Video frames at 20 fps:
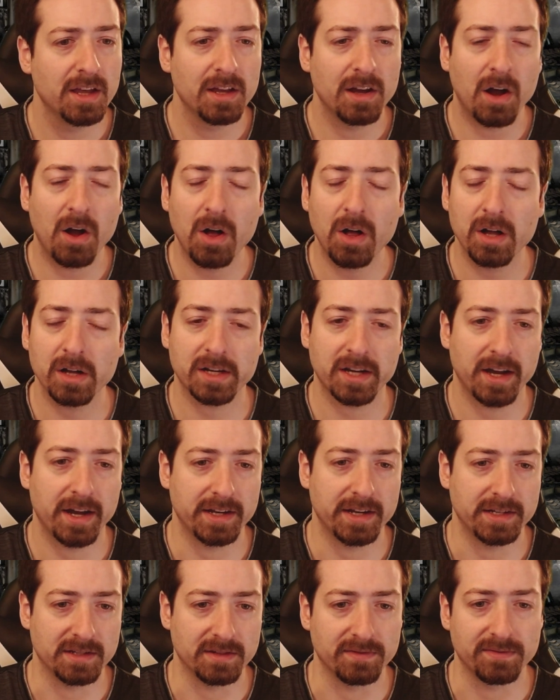all
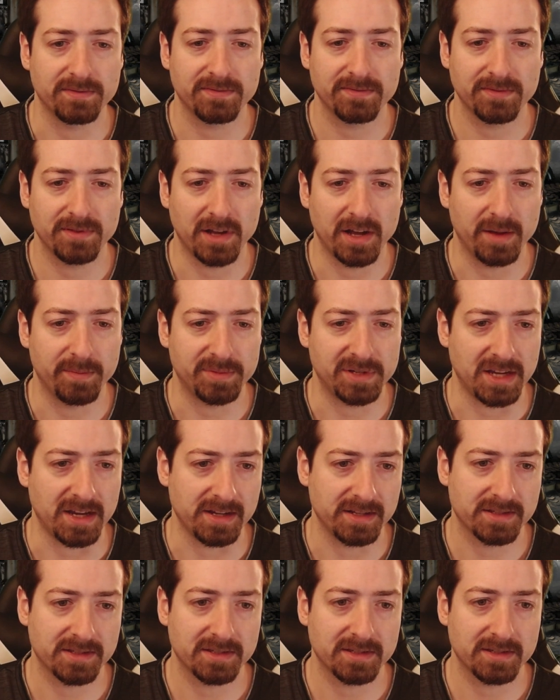kinds of
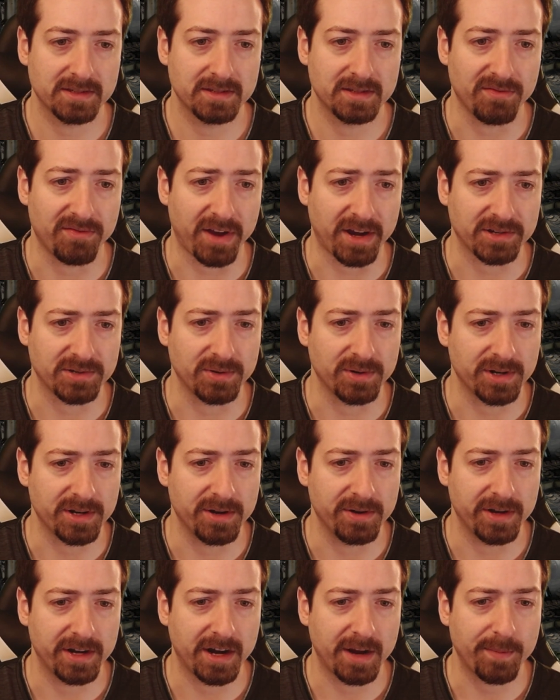updates to
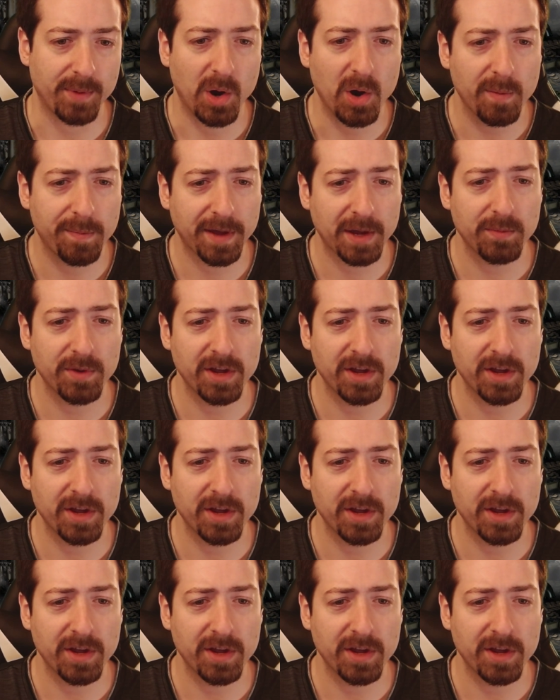Factorio. And I'm hoping we